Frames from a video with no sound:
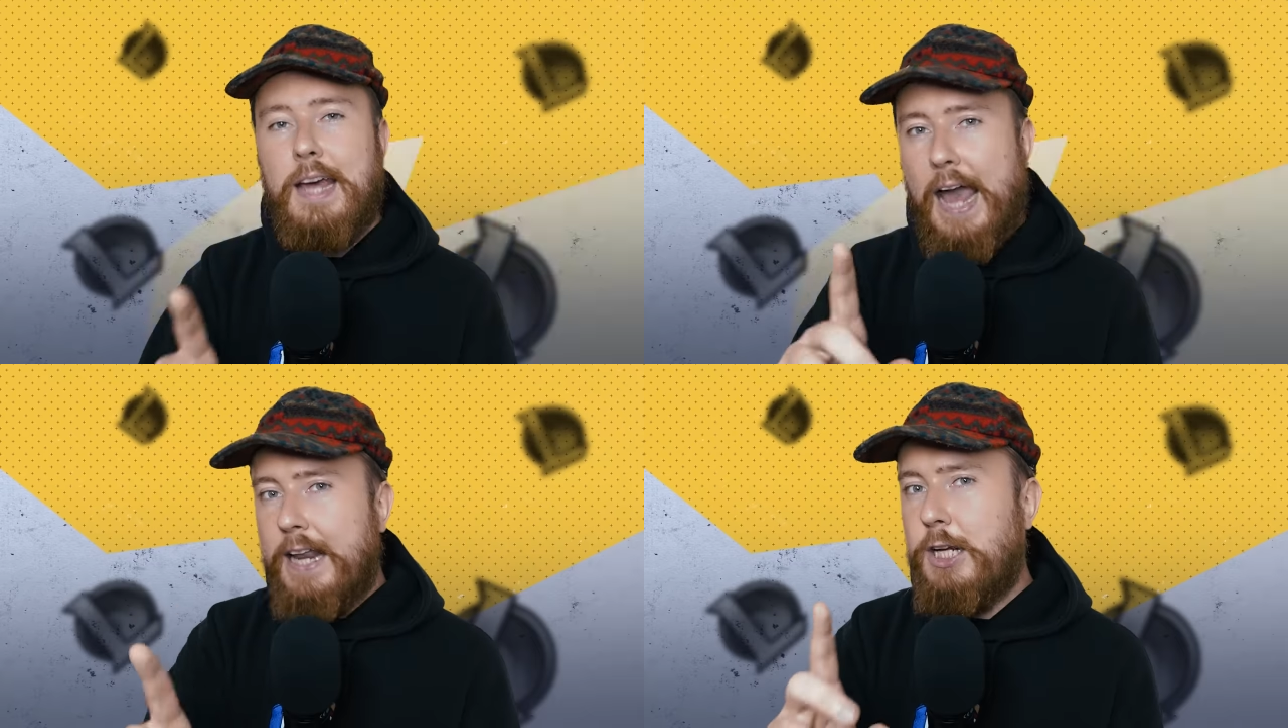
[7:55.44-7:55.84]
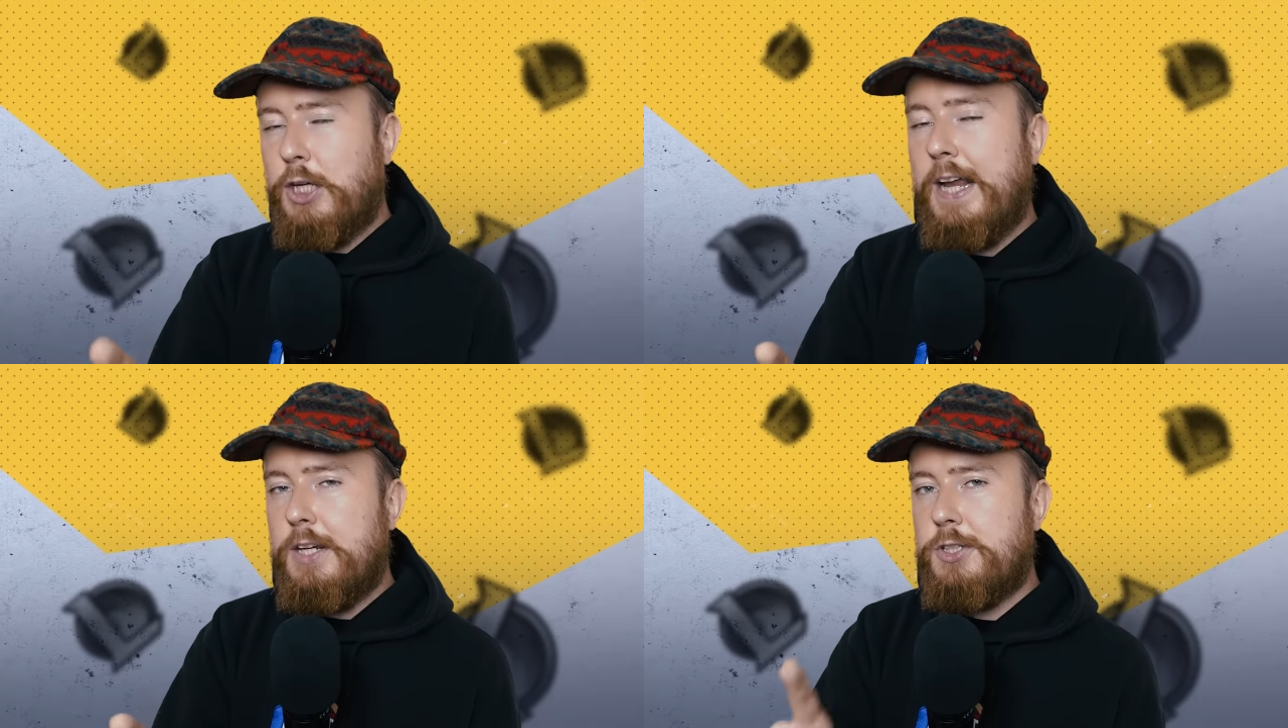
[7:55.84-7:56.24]
And he
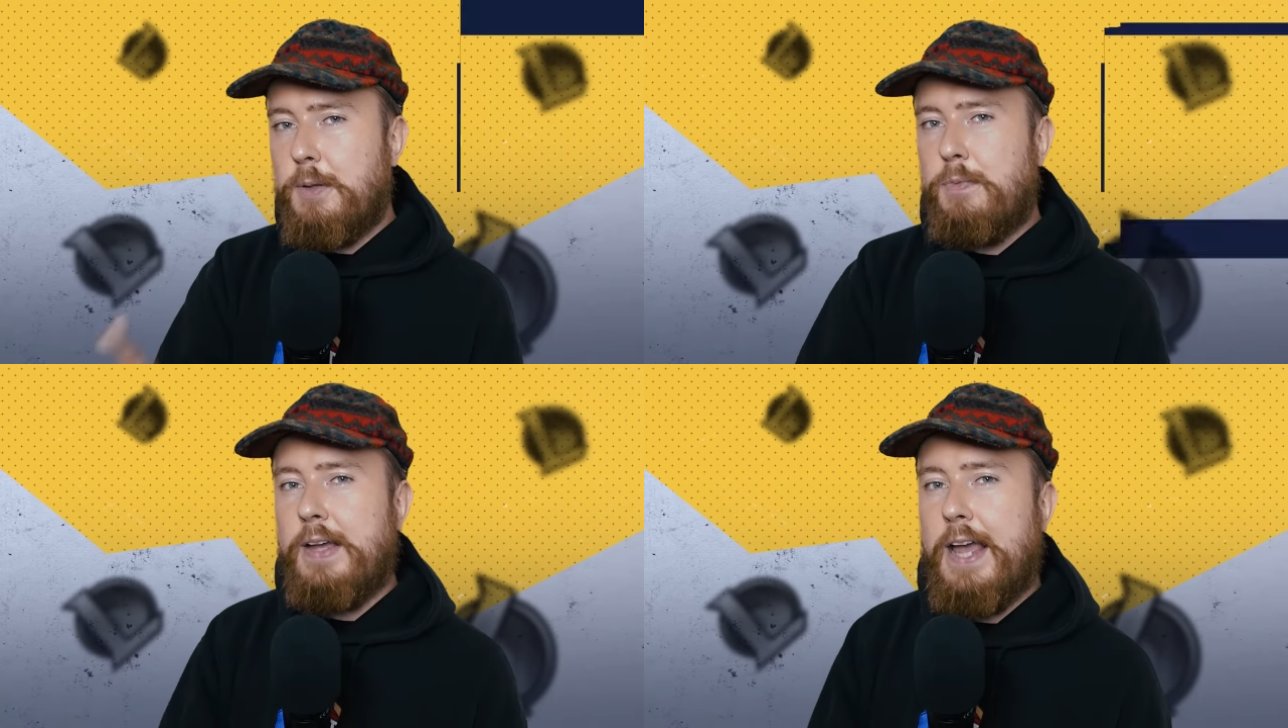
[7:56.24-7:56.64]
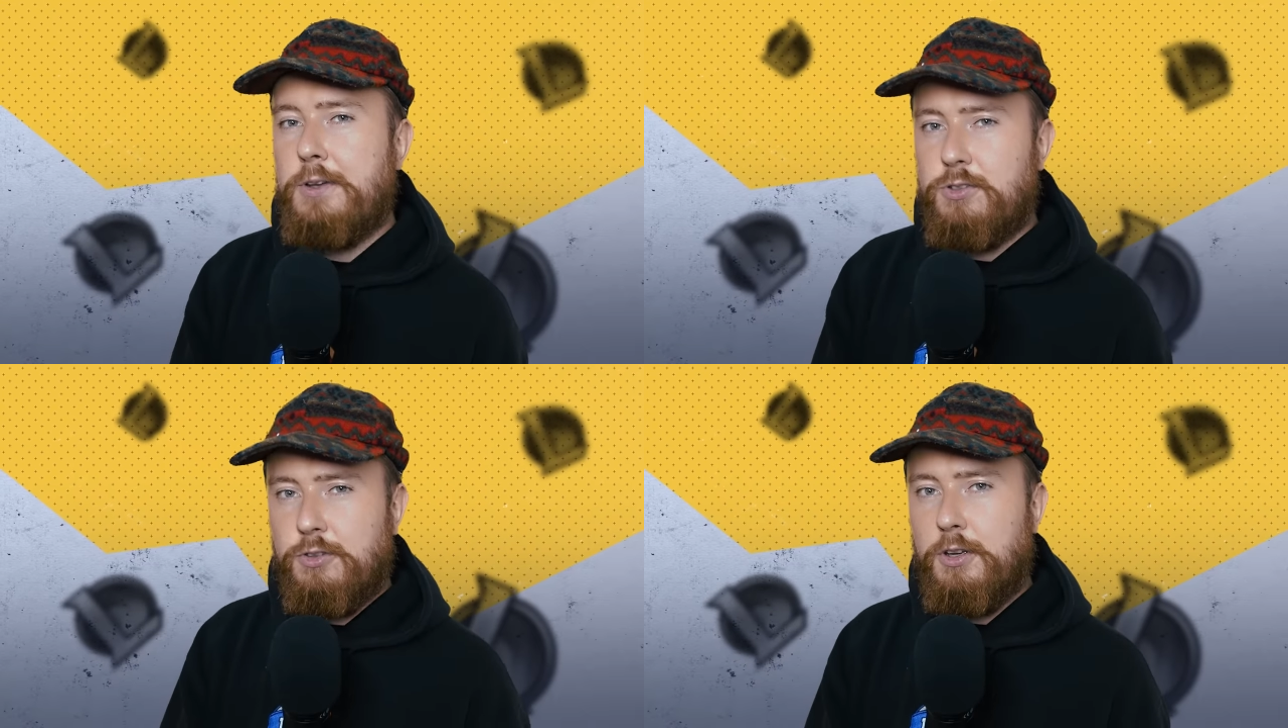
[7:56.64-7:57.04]
changed something
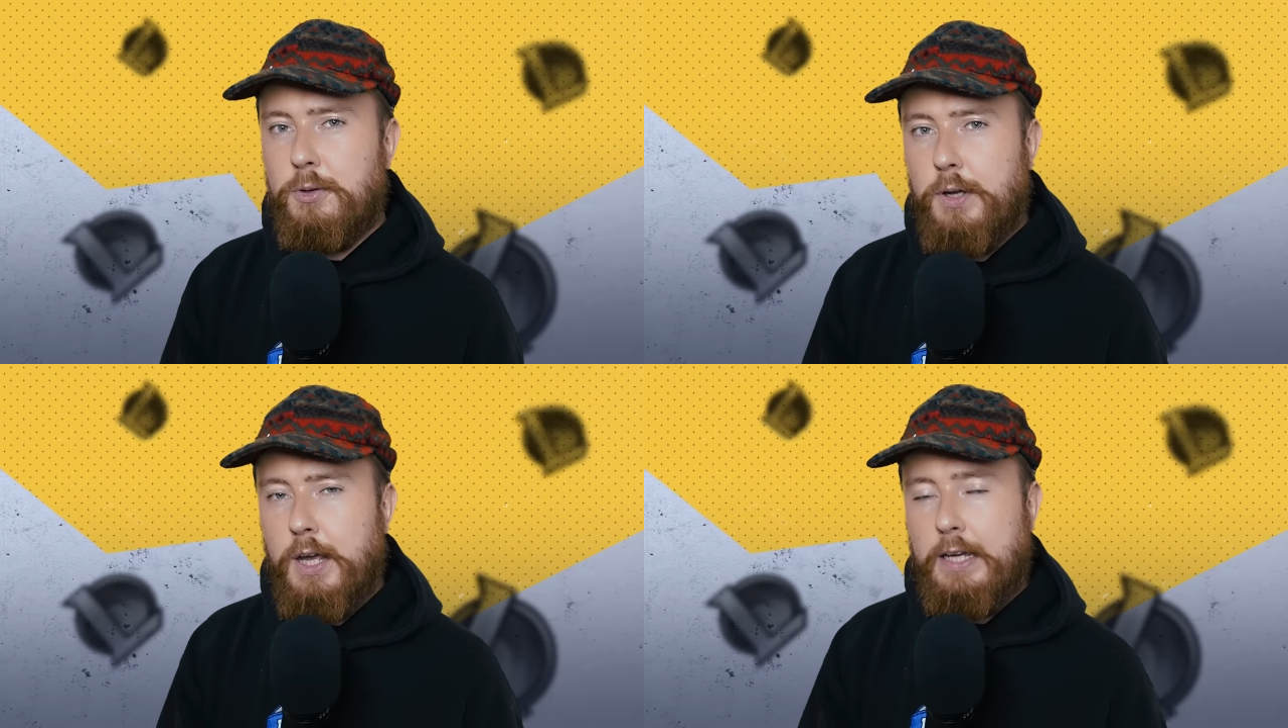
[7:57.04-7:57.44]
else too.